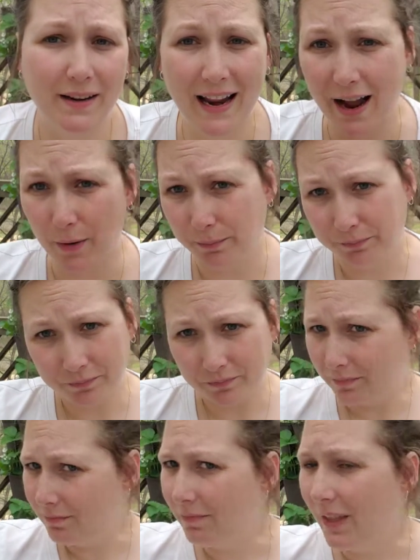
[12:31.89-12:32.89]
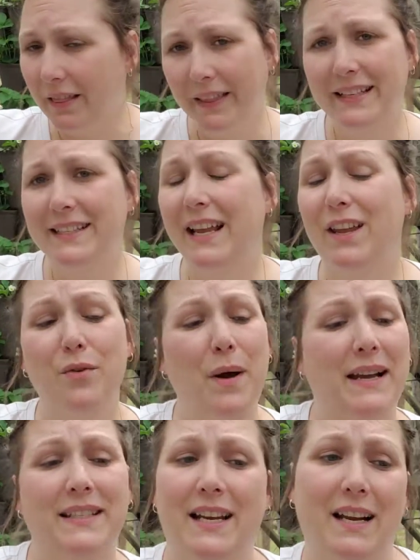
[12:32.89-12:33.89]
Now, let's say you
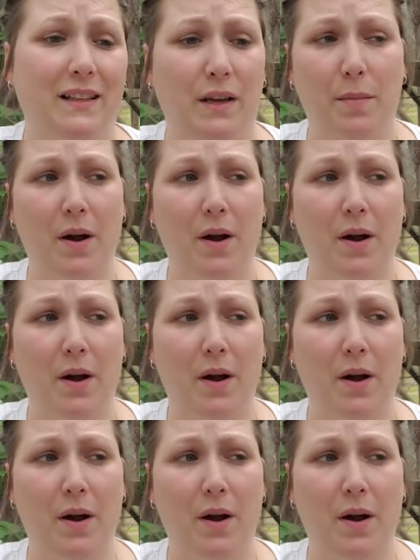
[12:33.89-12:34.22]
accidentally